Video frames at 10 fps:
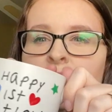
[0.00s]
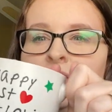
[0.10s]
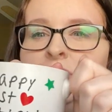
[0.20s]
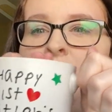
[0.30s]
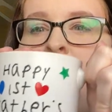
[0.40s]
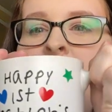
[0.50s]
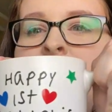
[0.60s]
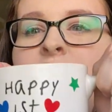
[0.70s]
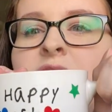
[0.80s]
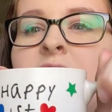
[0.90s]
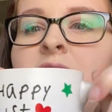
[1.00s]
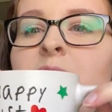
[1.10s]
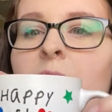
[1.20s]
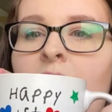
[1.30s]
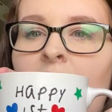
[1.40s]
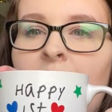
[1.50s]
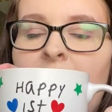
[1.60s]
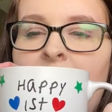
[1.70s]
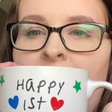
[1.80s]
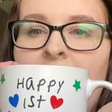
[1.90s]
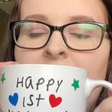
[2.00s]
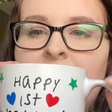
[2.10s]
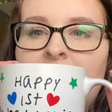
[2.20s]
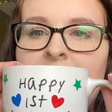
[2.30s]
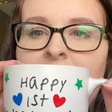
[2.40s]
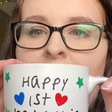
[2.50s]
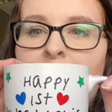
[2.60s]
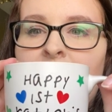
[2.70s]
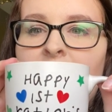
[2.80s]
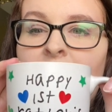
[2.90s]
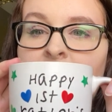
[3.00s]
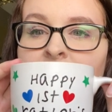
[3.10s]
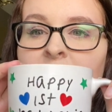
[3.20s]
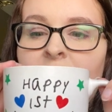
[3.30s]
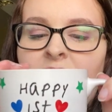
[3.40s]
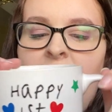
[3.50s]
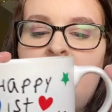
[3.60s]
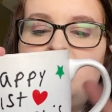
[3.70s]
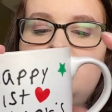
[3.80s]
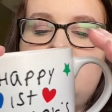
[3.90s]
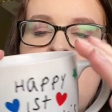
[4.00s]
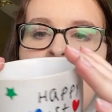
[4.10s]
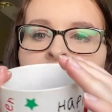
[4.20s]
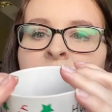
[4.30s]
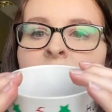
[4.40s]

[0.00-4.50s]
So it's just this mug and it says happy first Father's Day.